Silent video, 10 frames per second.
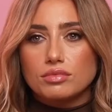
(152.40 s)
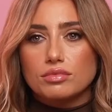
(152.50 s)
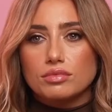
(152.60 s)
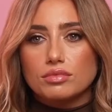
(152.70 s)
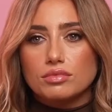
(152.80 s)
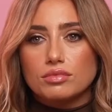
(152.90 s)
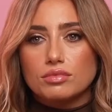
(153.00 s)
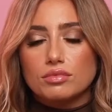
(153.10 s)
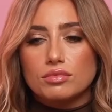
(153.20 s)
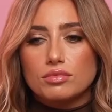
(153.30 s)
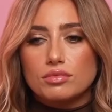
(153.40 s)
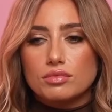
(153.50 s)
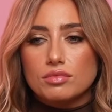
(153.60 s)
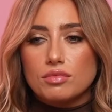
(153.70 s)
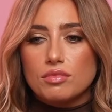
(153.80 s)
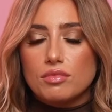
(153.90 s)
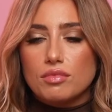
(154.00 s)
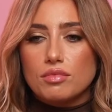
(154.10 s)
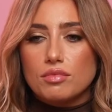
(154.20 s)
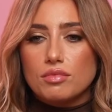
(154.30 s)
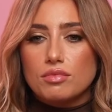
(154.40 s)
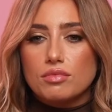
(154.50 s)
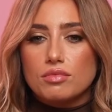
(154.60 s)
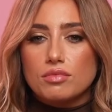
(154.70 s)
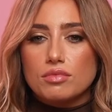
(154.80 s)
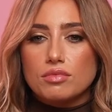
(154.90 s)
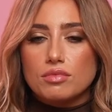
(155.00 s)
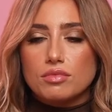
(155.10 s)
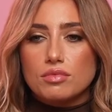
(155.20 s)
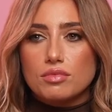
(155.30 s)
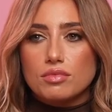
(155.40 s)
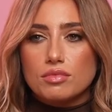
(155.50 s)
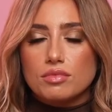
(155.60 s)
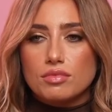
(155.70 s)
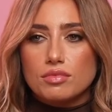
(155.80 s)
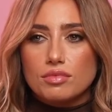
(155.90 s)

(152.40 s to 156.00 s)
[no speech]